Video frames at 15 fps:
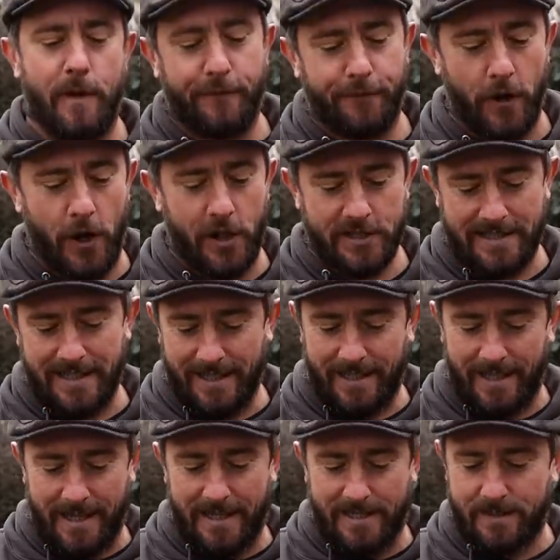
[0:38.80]
my first
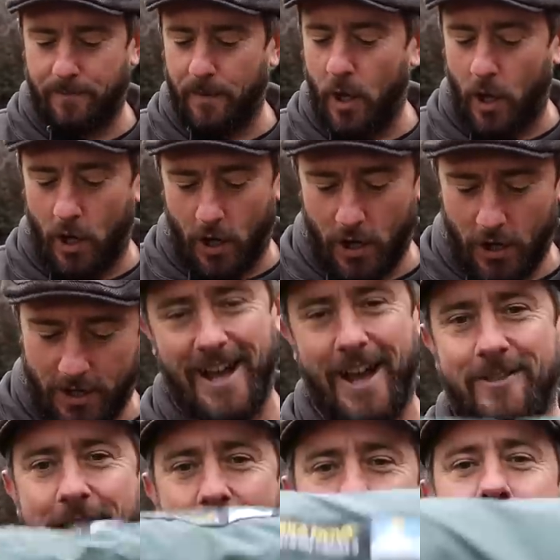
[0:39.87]
little explore
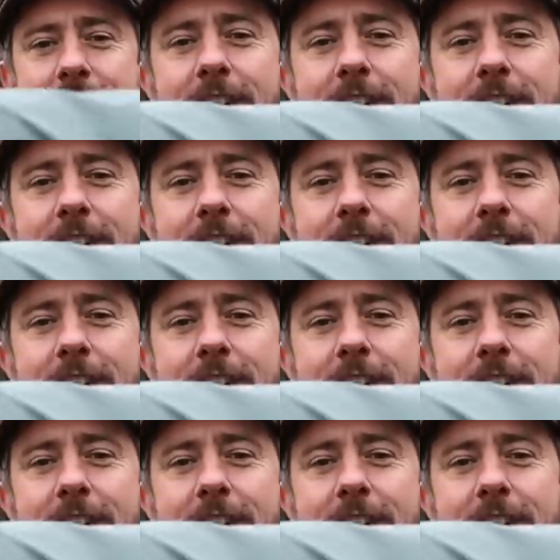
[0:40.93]
around the